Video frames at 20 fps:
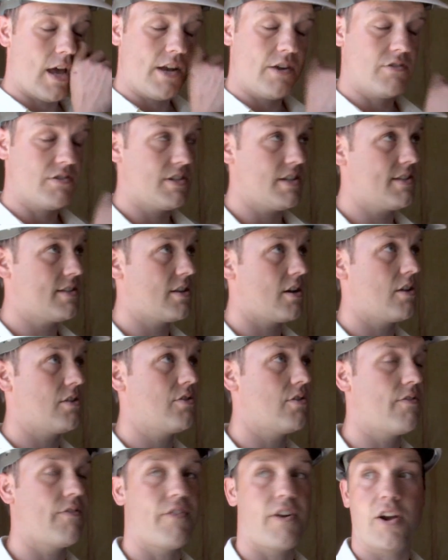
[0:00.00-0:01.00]
Energy Star
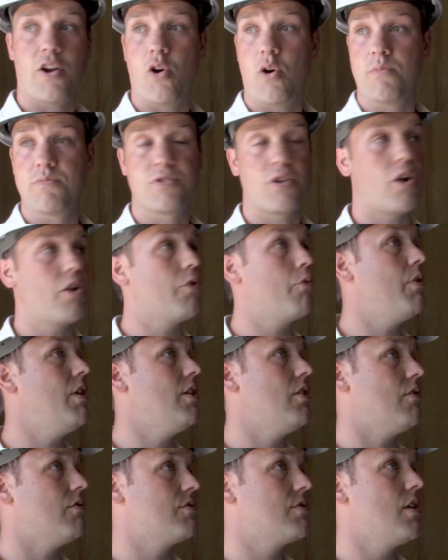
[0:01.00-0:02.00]
certified homes are the
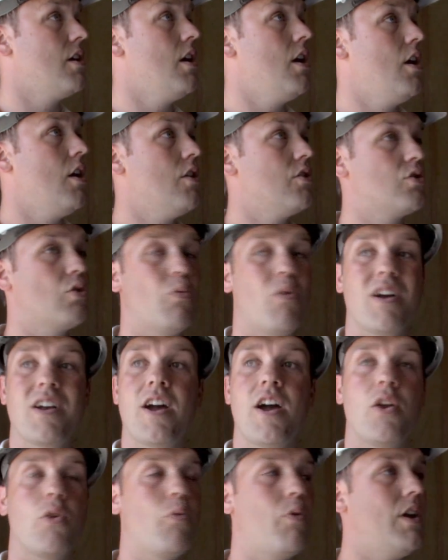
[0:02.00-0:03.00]
windows. So what
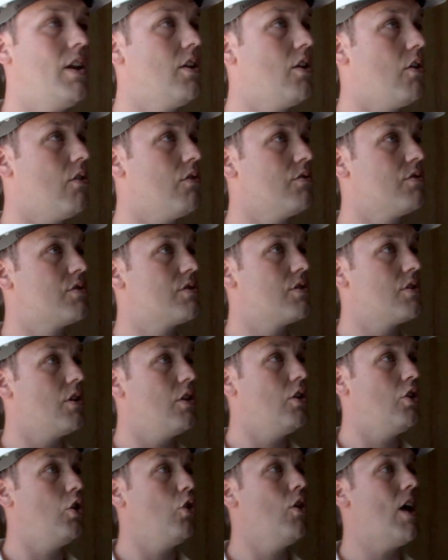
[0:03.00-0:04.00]
kind of windows
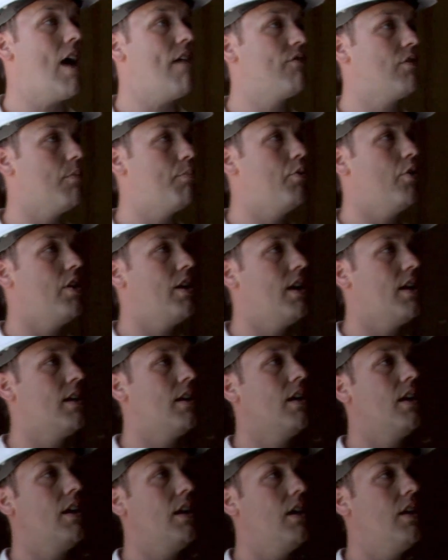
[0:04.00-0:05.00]
do you have to put
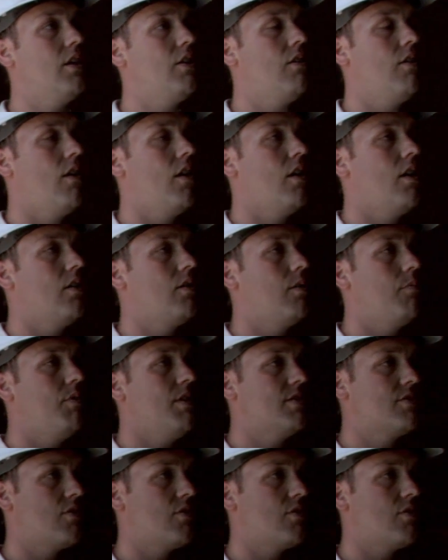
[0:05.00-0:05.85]
in, in uh, to be